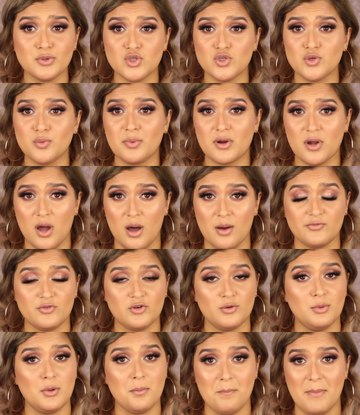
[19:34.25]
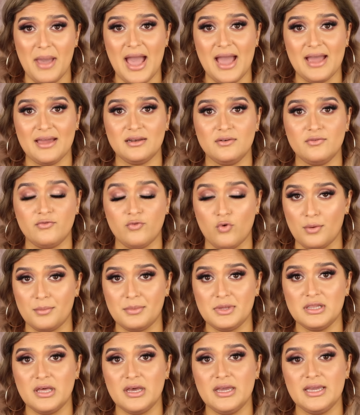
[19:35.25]
super comfortable matte
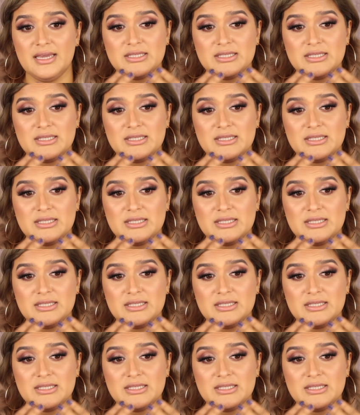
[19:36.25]
formula.